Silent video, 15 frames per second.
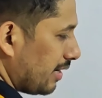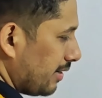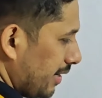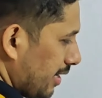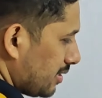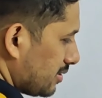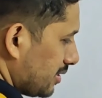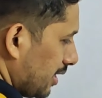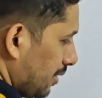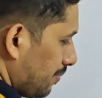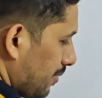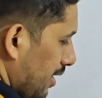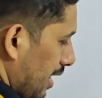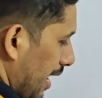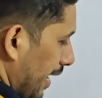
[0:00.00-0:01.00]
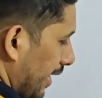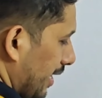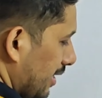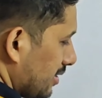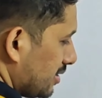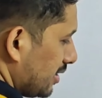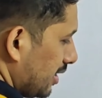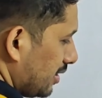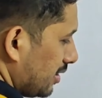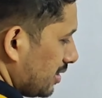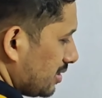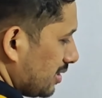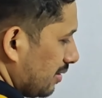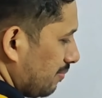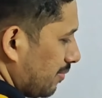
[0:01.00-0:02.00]
Next step, I can see
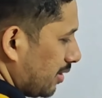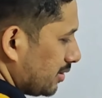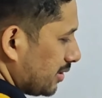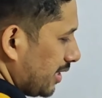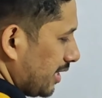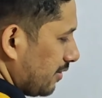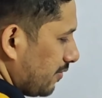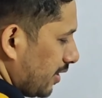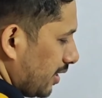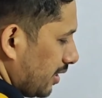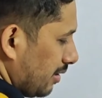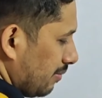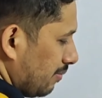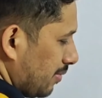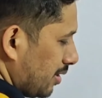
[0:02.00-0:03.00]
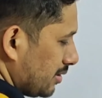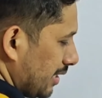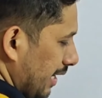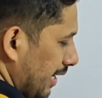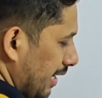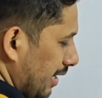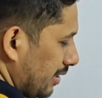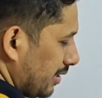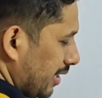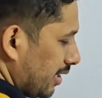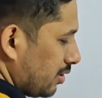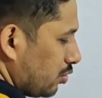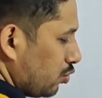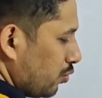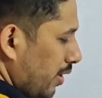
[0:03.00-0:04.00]
these numbers are even numbers. I can
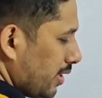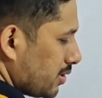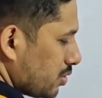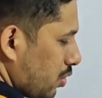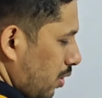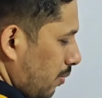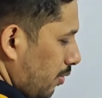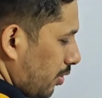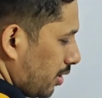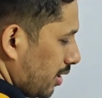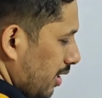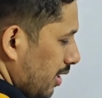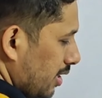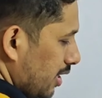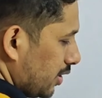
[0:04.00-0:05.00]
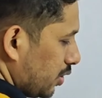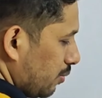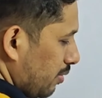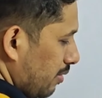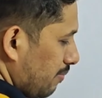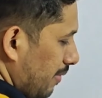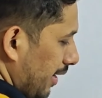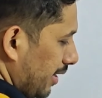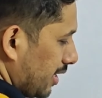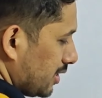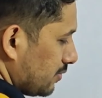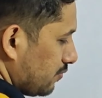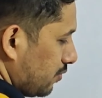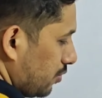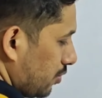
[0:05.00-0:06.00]
take 2 as common. It will be
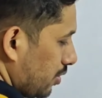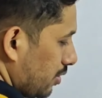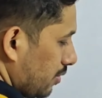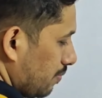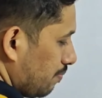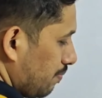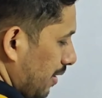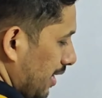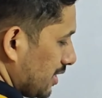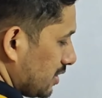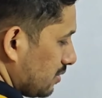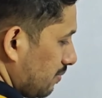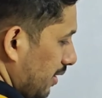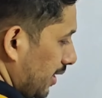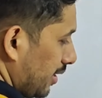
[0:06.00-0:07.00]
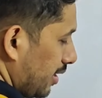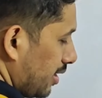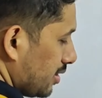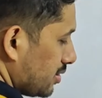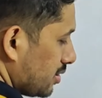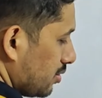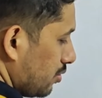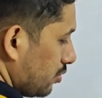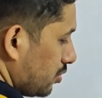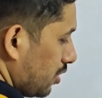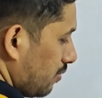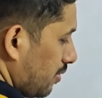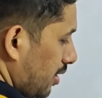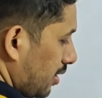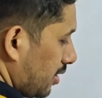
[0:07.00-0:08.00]
minus 4 plus minus root
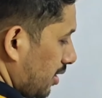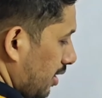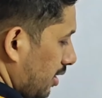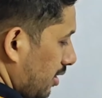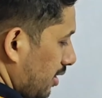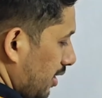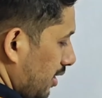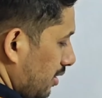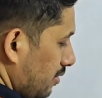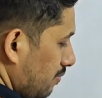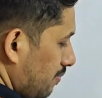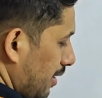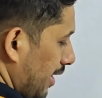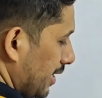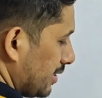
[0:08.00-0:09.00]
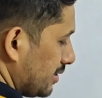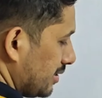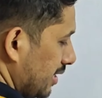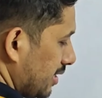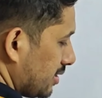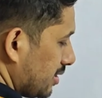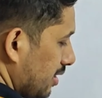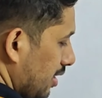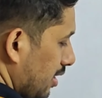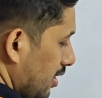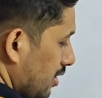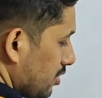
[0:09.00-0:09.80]
over 13 by 6.